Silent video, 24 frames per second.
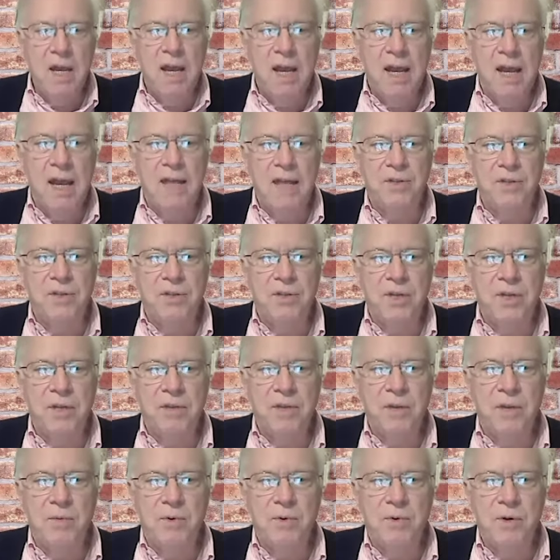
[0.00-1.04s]
And
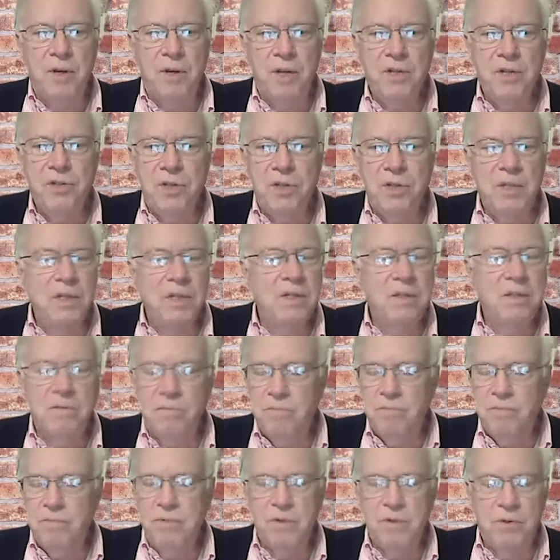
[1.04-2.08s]
they were, each of these
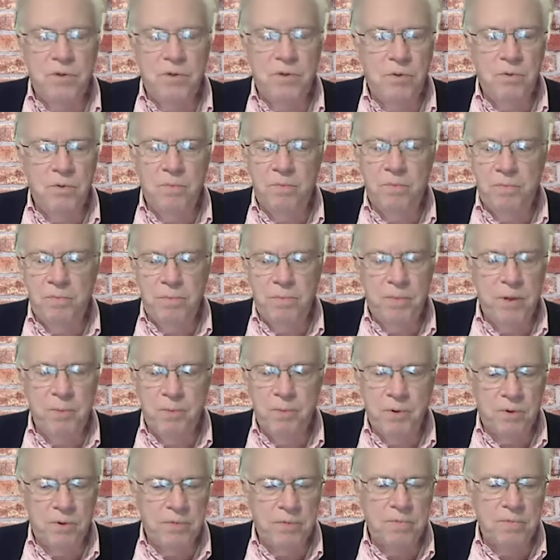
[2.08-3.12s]
two
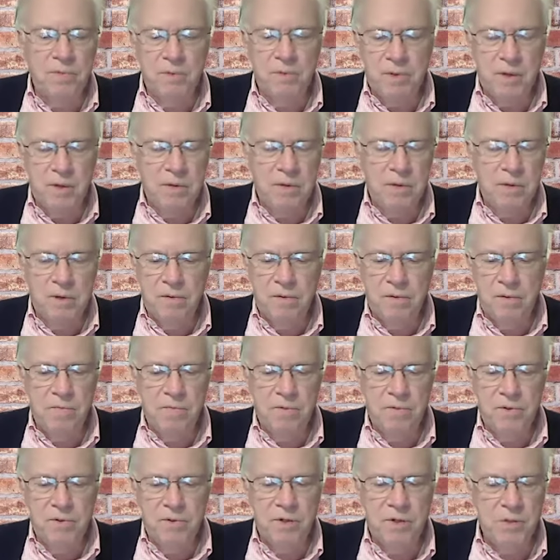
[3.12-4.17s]
people, the
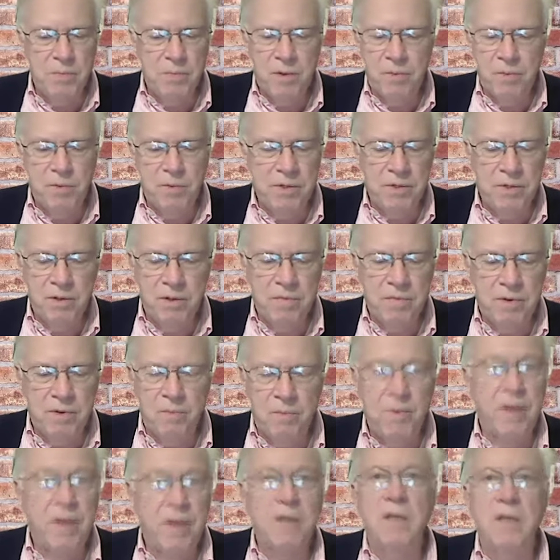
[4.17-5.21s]
church members of
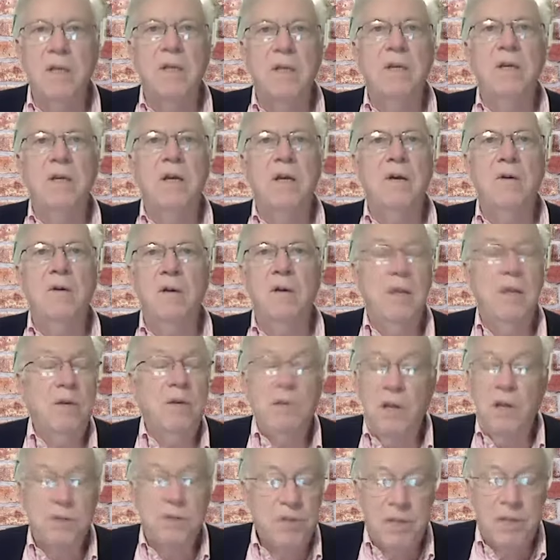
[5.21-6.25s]
mine, they
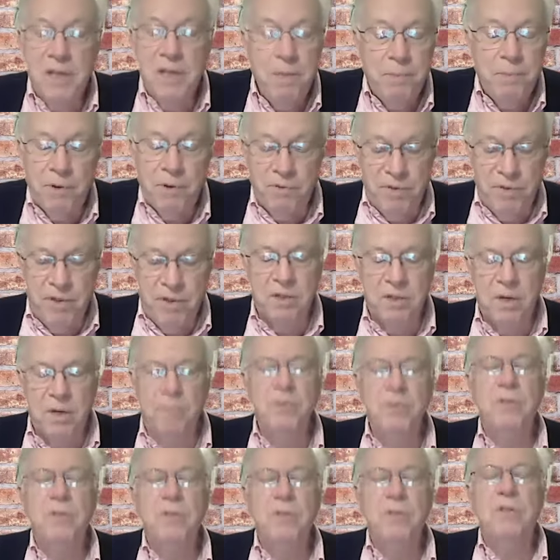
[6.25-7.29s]
lost sleep over this. I
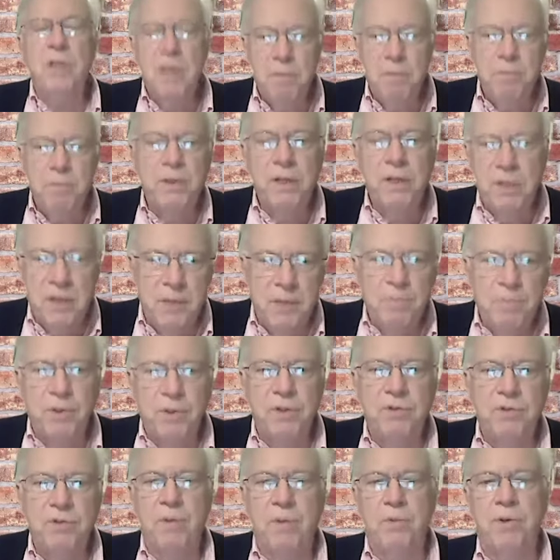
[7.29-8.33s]
mean, deeply, deeply
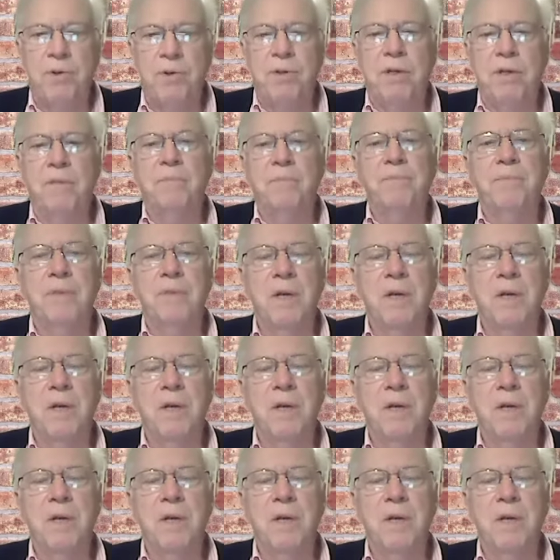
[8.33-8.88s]
troubled them.